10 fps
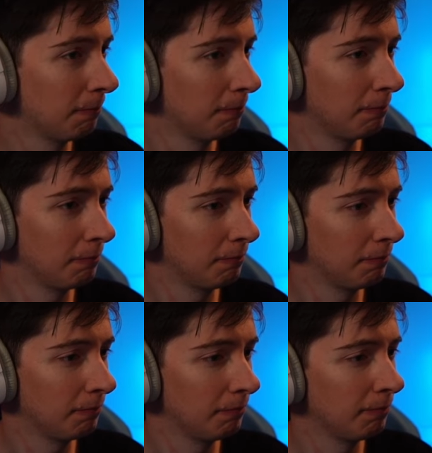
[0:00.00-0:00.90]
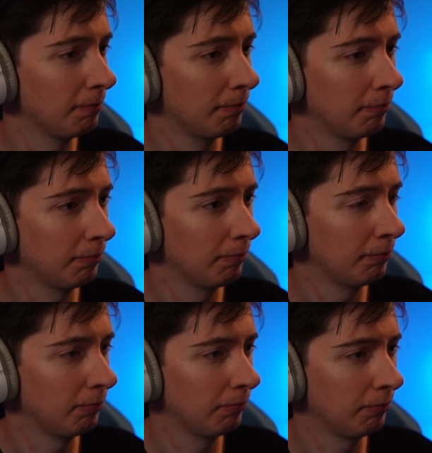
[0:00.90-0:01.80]

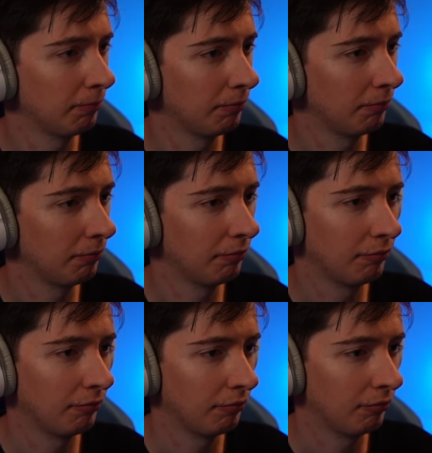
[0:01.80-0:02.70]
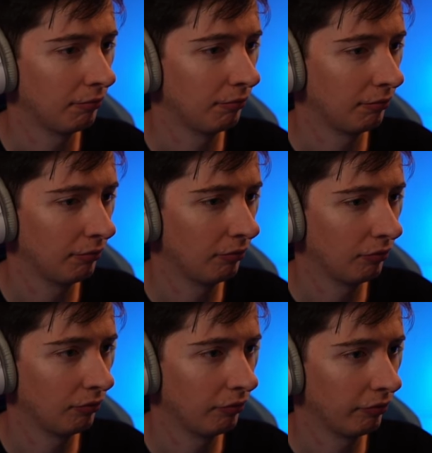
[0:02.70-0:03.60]

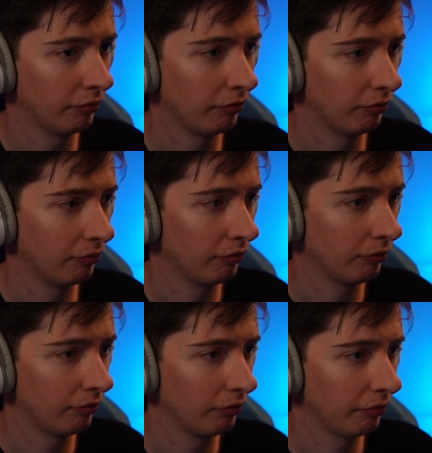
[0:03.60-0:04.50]
[no speech]